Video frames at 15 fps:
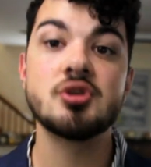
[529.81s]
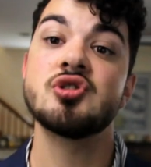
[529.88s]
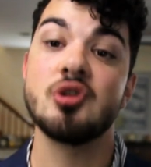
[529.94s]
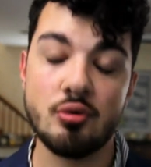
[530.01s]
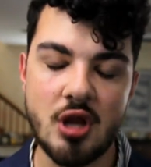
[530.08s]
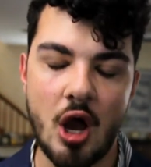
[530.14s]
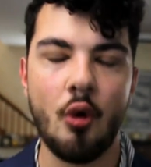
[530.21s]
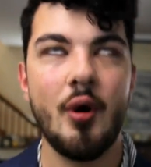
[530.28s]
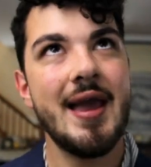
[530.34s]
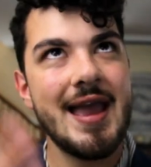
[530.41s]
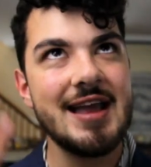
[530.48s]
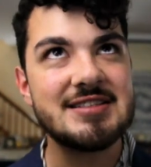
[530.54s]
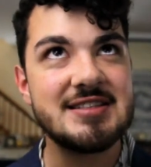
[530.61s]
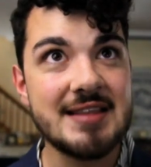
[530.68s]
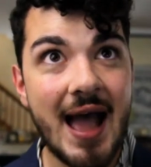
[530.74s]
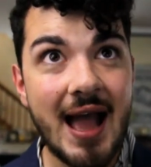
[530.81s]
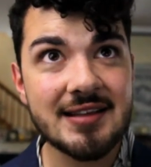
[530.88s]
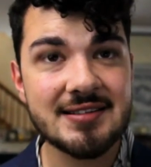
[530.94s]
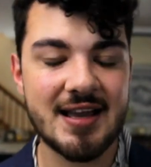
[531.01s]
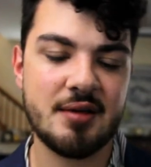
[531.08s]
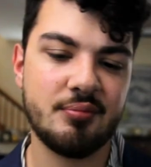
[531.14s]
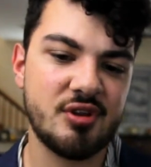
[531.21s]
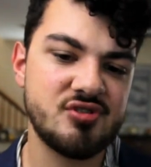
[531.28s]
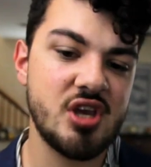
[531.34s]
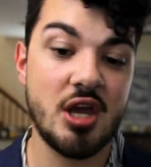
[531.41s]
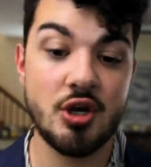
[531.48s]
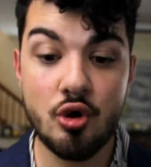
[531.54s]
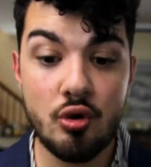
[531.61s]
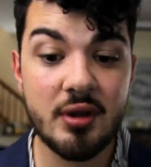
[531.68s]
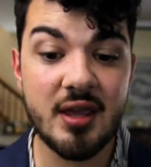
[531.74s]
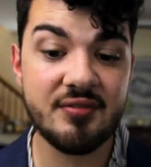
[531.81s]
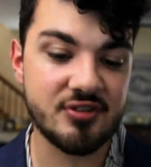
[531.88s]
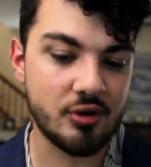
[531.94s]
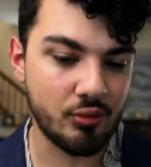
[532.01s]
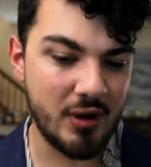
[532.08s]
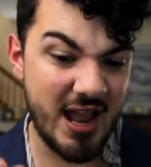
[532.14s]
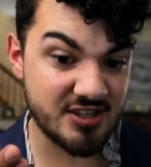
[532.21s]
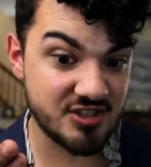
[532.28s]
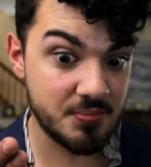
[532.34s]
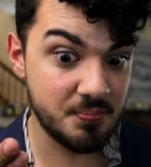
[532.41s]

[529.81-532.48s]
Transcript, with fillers: So no, it's not timeless, and who gives a rat's